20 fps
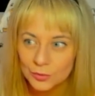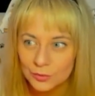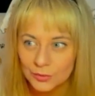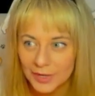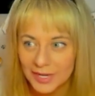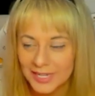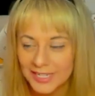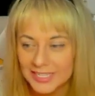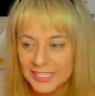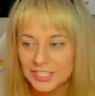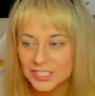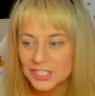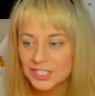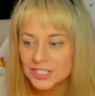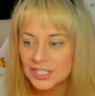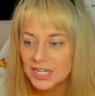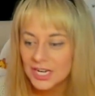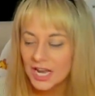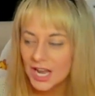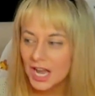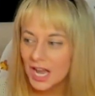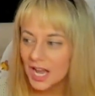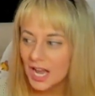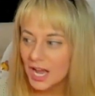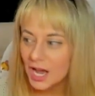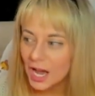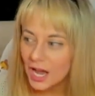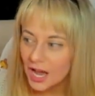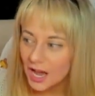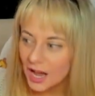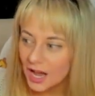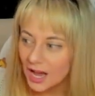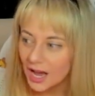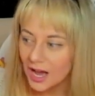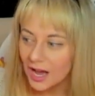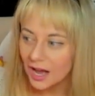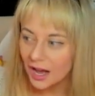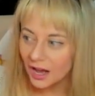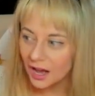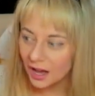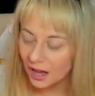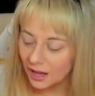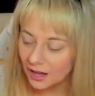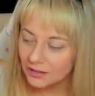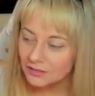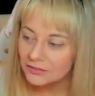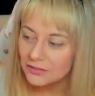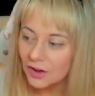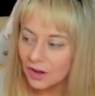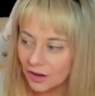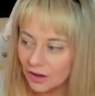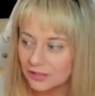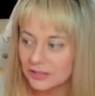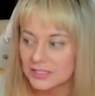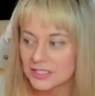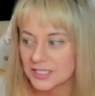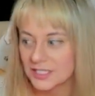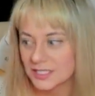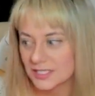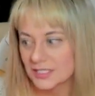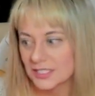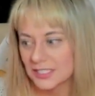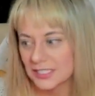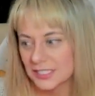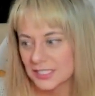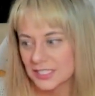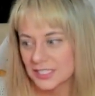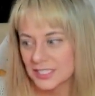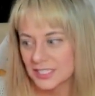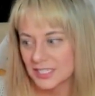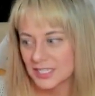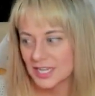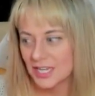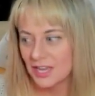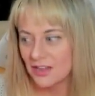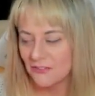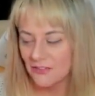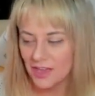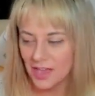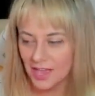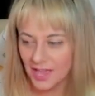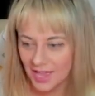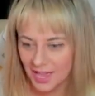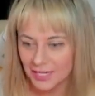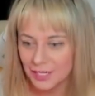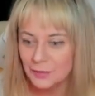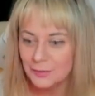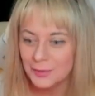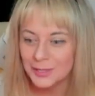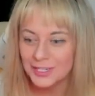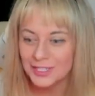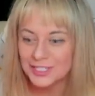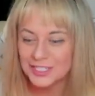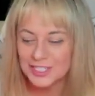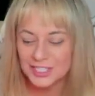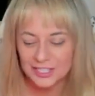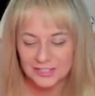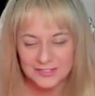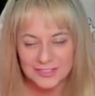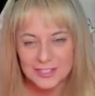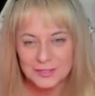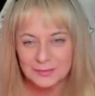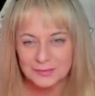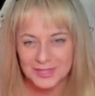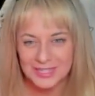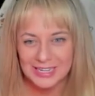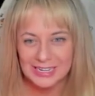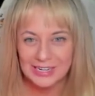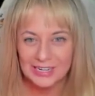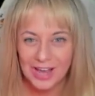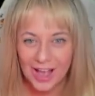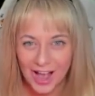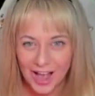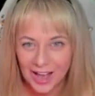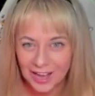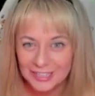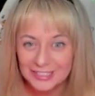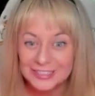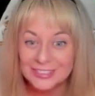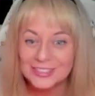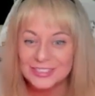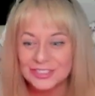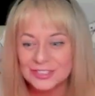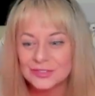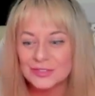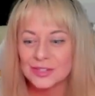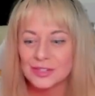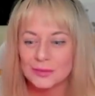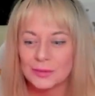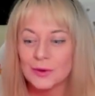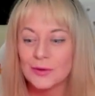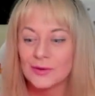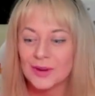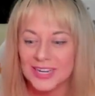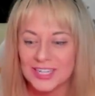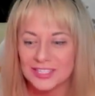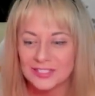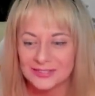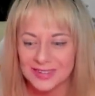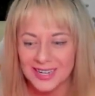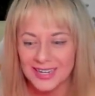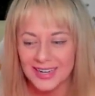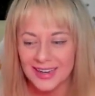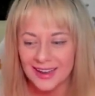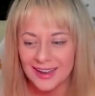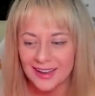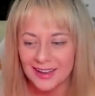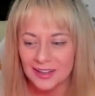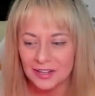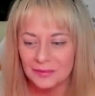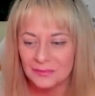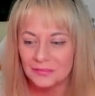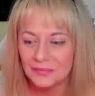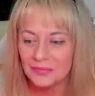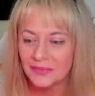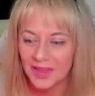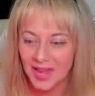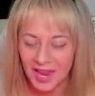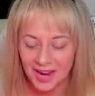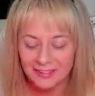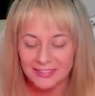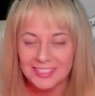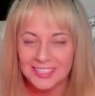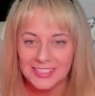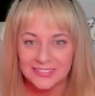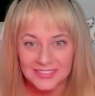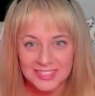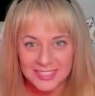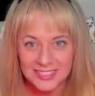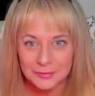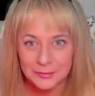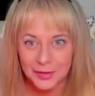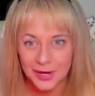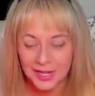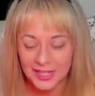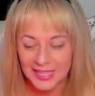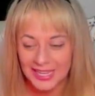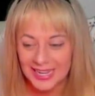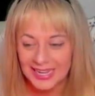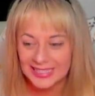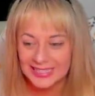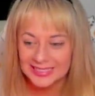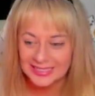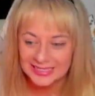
rage. Of all the sisters, if anybody deserves to be in an uncontrollable rage right now, I would give it to Paulette.